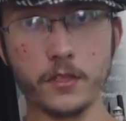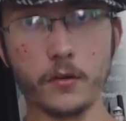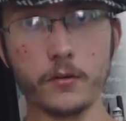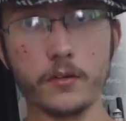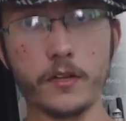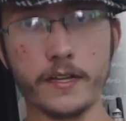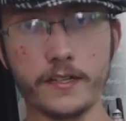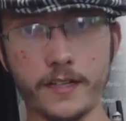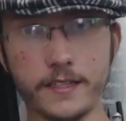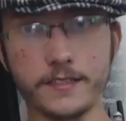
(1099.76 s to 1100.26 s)

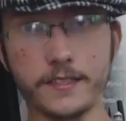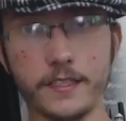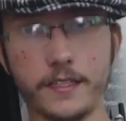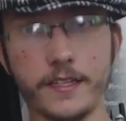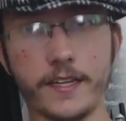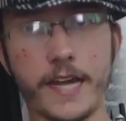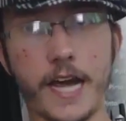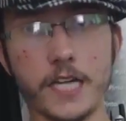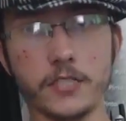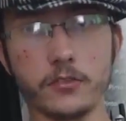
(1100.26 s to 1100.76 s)
so like I
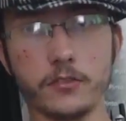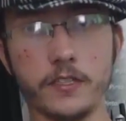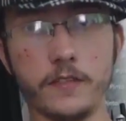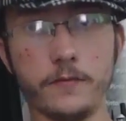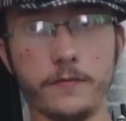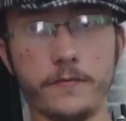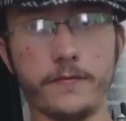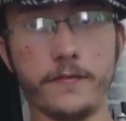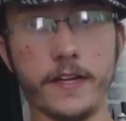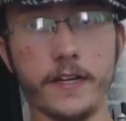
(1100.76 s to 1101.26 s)
said, the
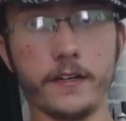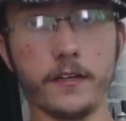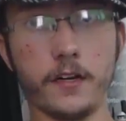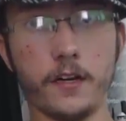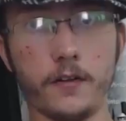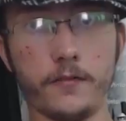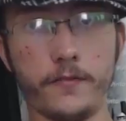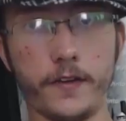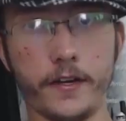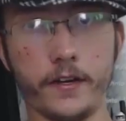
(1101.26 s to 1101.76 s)
casualty fi
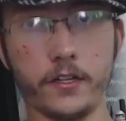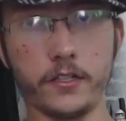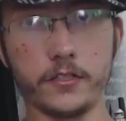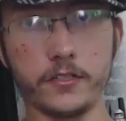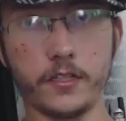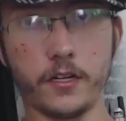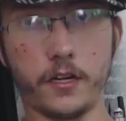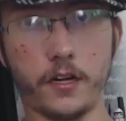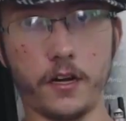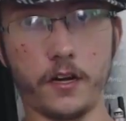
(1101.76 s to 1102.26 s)
uh,
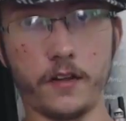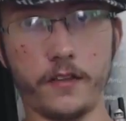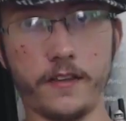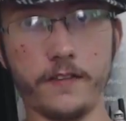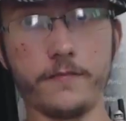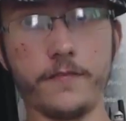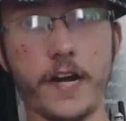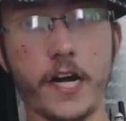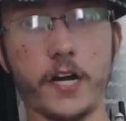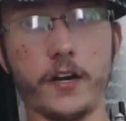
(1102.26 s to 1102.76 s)
figures, uh,
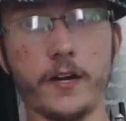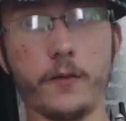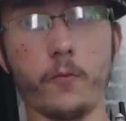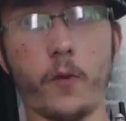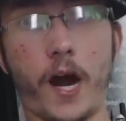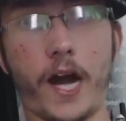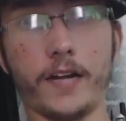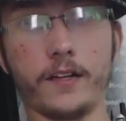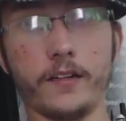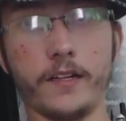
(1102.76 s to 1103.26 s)
they vary
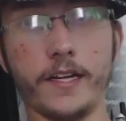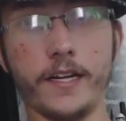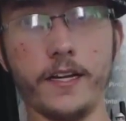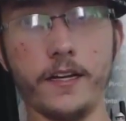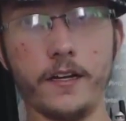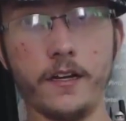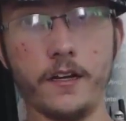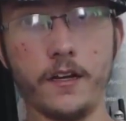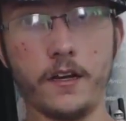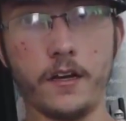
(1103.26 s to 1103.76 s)

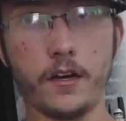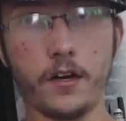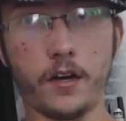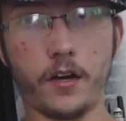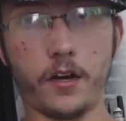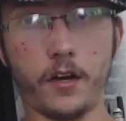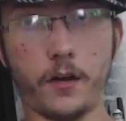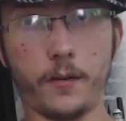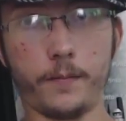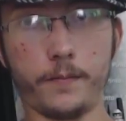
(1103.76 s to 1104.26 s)
widely.
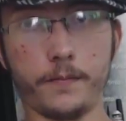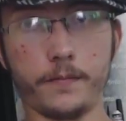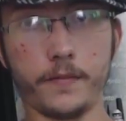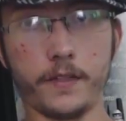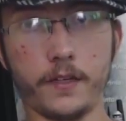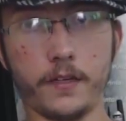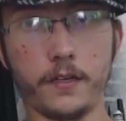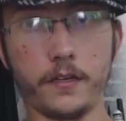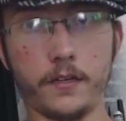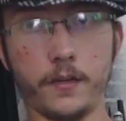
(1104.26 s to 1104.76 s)
Um,
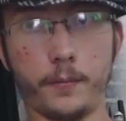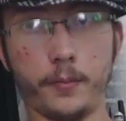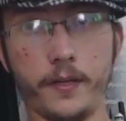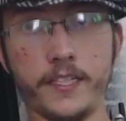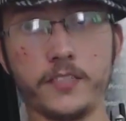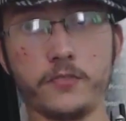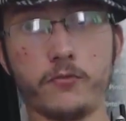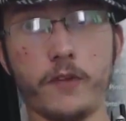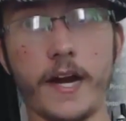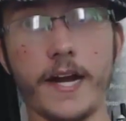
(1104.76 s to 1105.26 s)
the, the
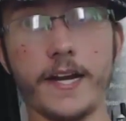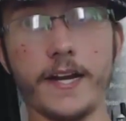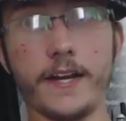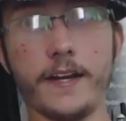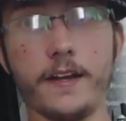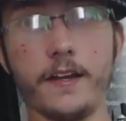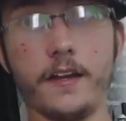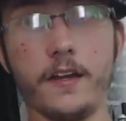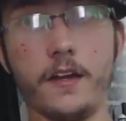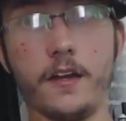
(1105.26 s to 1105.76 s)
police
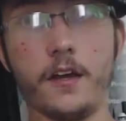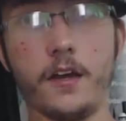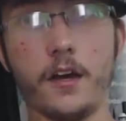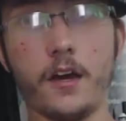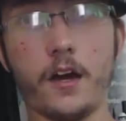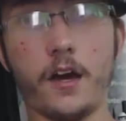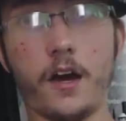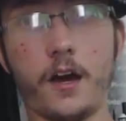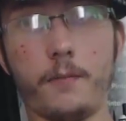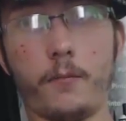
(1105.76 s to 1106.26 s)
raided
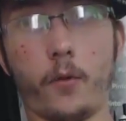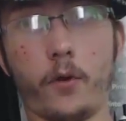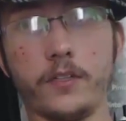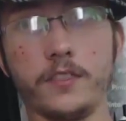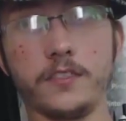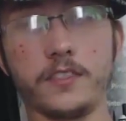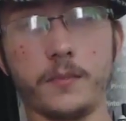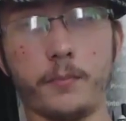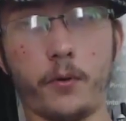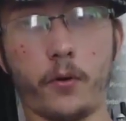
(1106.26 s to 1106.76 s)
uh,
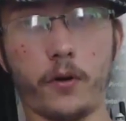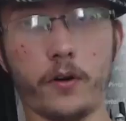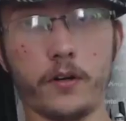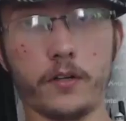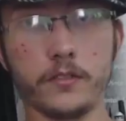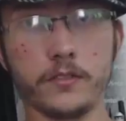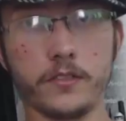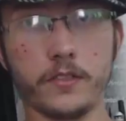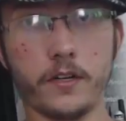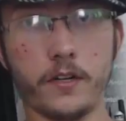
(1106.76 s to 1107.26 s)
Morsi
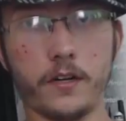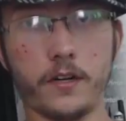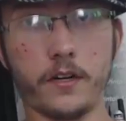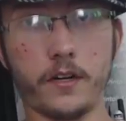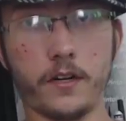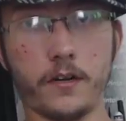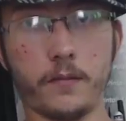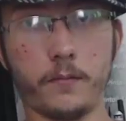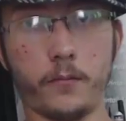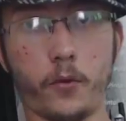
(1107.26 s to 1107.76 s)
supporters,
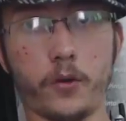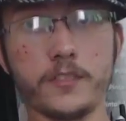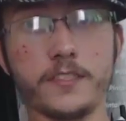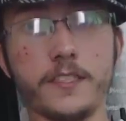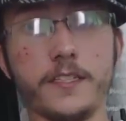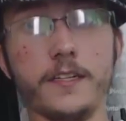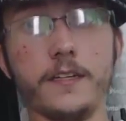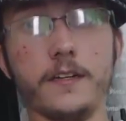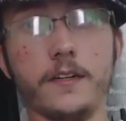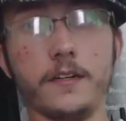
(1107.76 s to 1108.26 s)
uh,
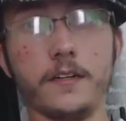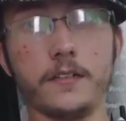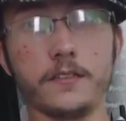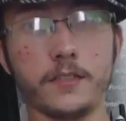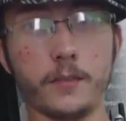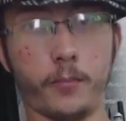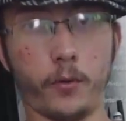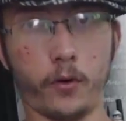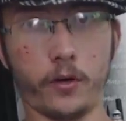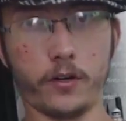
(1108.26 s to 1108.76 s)
Morsi
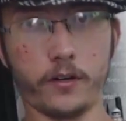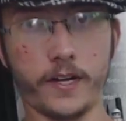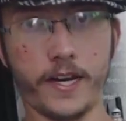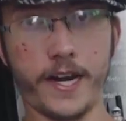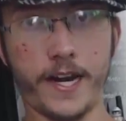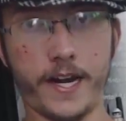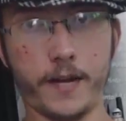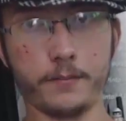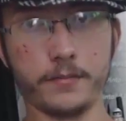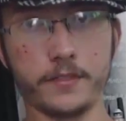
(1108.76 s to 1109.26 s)
supporter
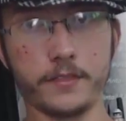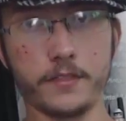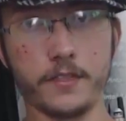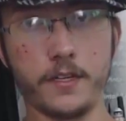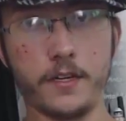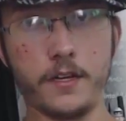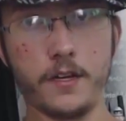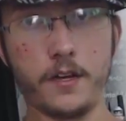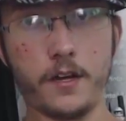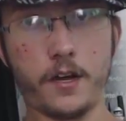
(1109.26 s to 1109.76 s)
camps,